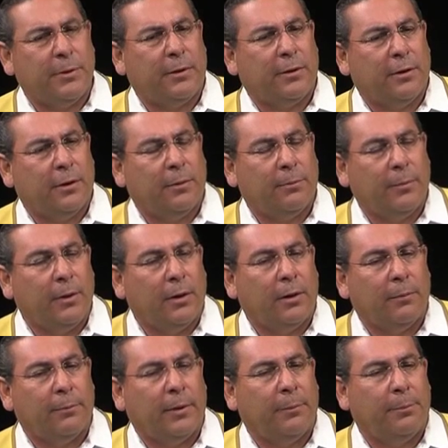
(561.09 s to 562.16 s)
become,
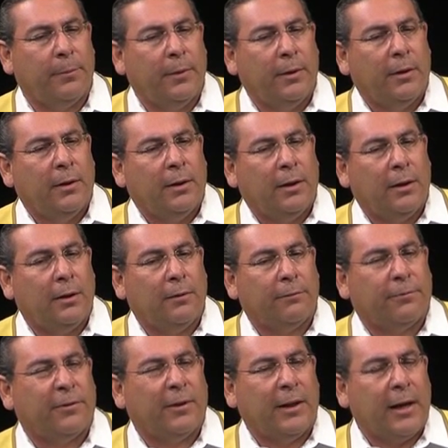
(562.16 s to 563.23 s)
um, a, uh,
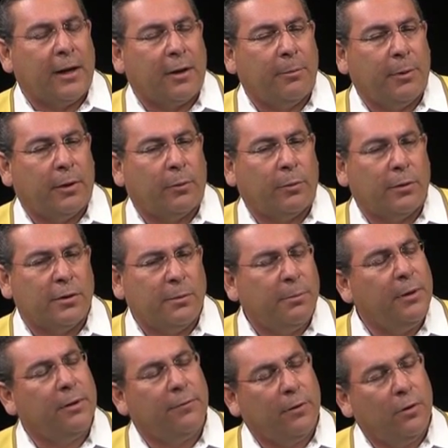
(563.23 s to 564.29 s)
for lack of better words, a
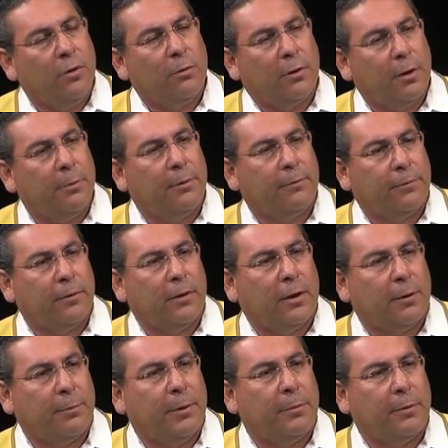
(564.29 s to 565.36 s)
bit of a homecoming for a
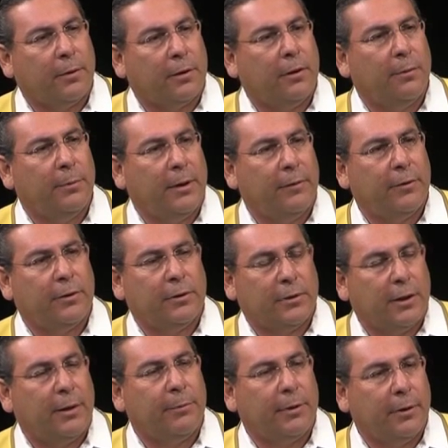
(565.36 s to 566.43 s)
lot of people mm-hmm. to come have a good
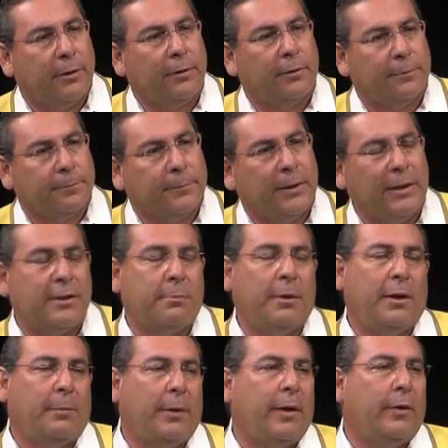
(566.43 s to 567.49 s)
time together. As
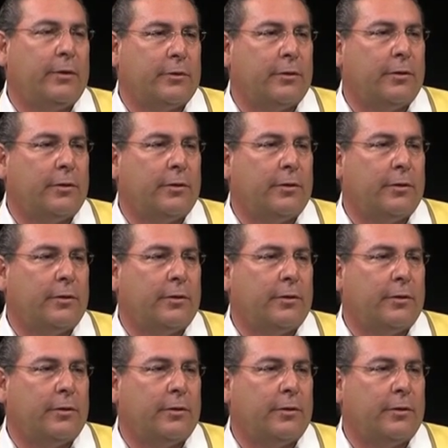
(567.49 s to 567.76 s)
many powwows.